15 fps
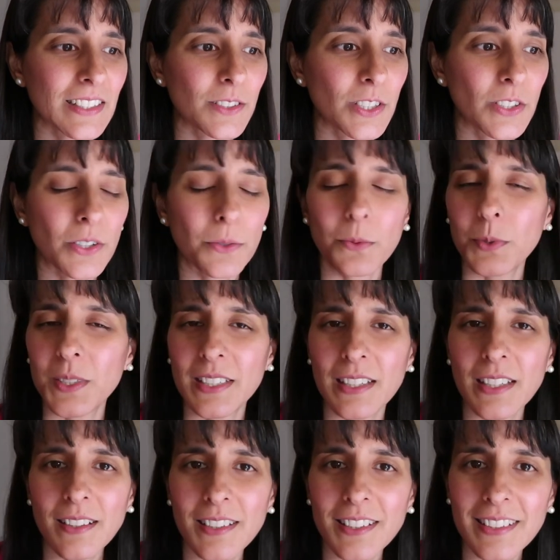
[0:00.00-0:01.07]
you know, was in
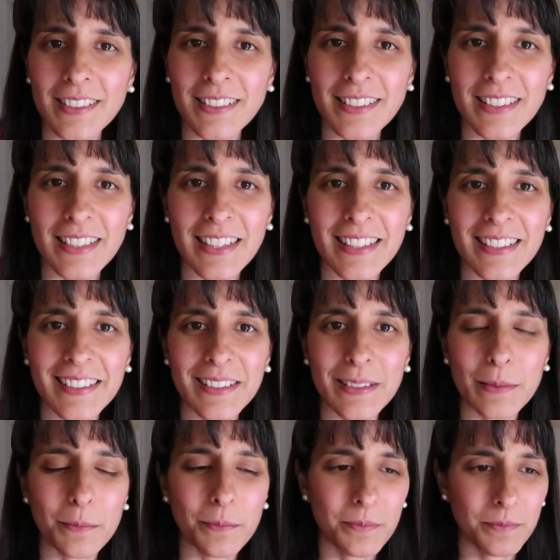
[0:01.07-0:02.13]
England
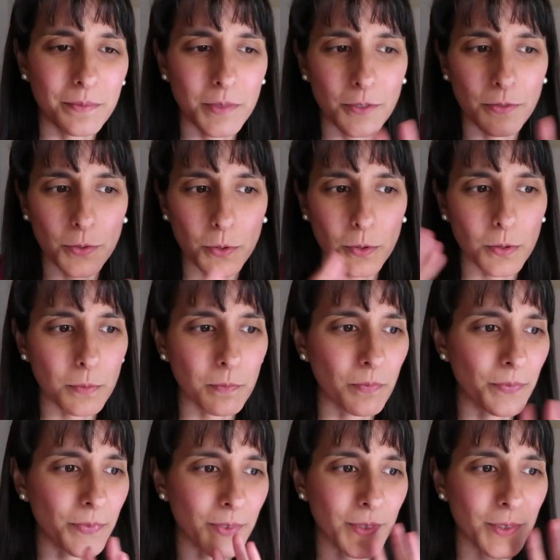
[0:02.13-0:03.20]
uh, before
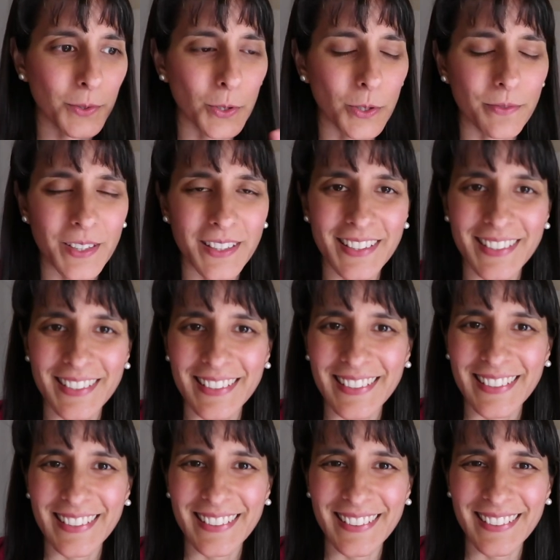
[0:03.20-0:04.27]
all of this
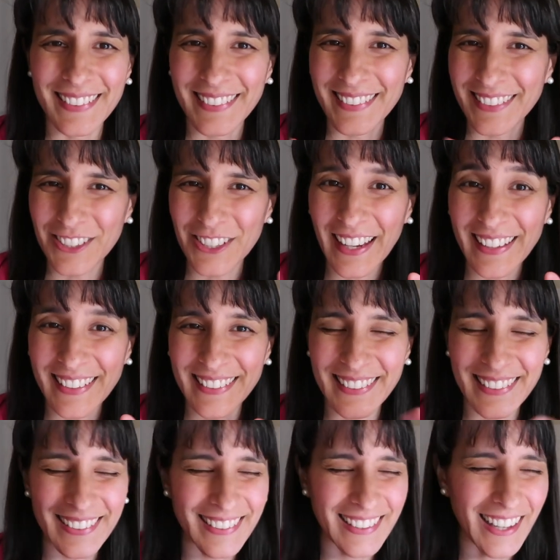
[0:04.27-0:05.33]

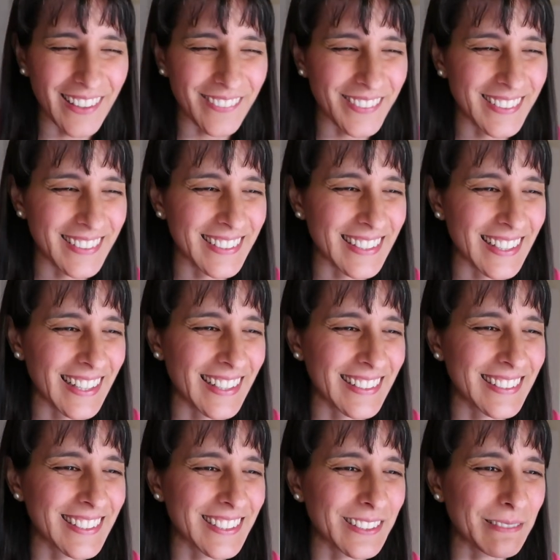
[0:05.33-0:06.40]
change has happened,
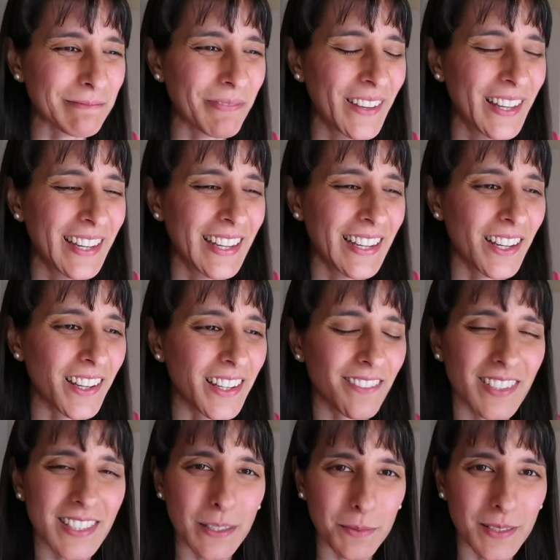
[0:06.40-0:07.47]
and um, I'd
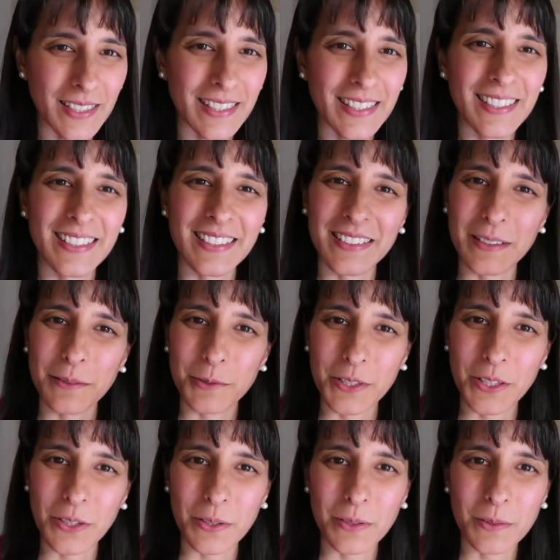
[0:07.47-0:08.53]
have a debit card and I
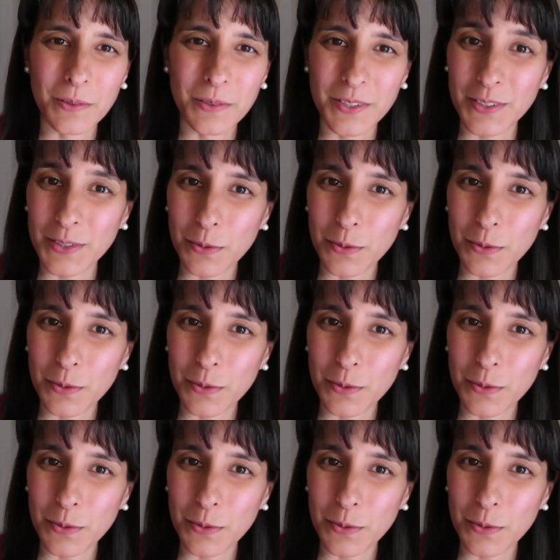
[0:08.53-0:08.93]
would go to